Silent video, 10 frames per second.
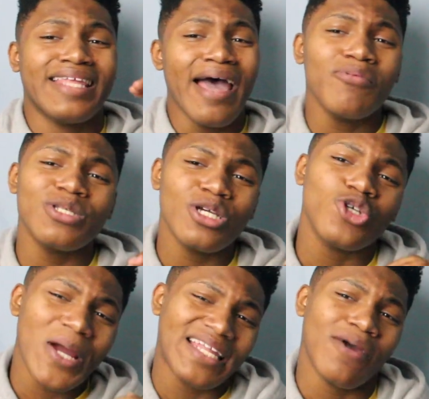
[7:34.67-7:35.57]
That was the
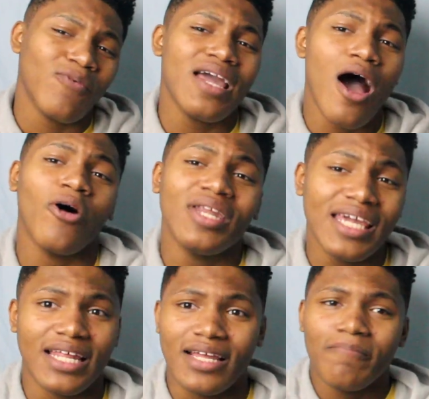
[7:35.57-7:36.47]
track that we all
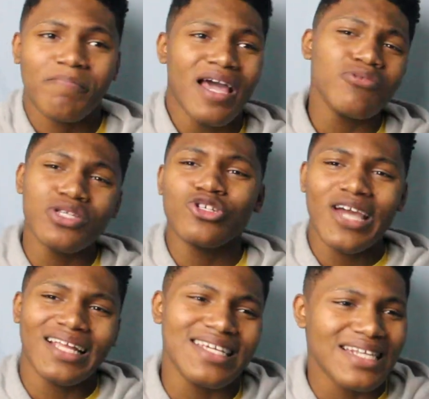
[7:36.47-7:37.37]
needed. That was the
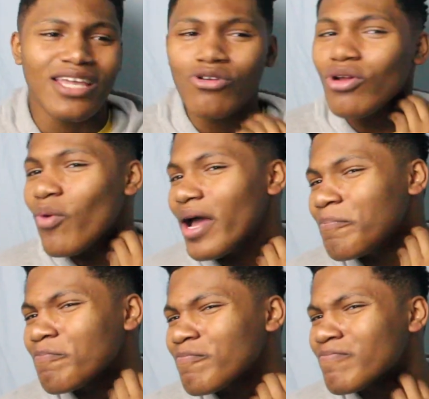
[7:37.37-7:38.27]
track that's like, you know
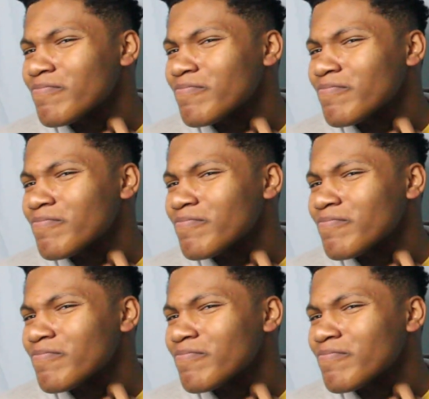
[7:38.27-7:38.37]
what?